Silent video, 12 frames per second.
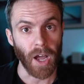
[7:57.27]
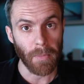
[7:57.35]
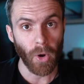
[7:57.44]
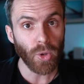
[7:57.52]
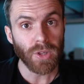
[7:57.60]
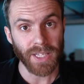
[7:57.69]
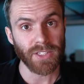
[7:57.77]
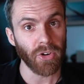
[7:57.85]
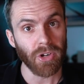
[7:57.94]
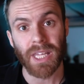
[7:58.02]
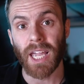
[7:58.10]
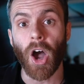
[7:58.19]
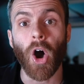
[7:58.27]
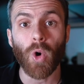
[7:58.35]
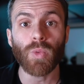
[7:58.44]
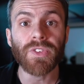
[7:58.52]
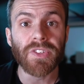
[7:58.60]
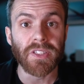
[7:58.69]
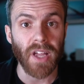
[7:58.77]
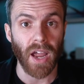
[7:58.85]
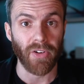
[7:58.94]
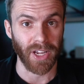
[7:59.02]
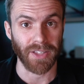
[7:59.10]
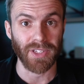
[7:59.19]
Amul literally owns the
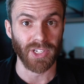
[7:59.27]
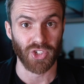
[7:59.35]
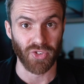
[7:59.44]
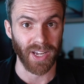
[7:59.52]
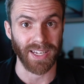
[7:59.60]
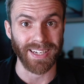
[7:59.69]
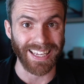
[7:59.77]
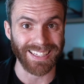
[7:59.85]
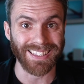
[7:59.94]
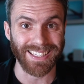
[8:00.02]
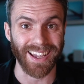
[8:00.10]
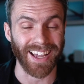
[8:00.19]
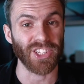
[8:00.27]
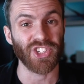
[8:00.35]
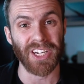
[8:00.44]
dairy industry in India and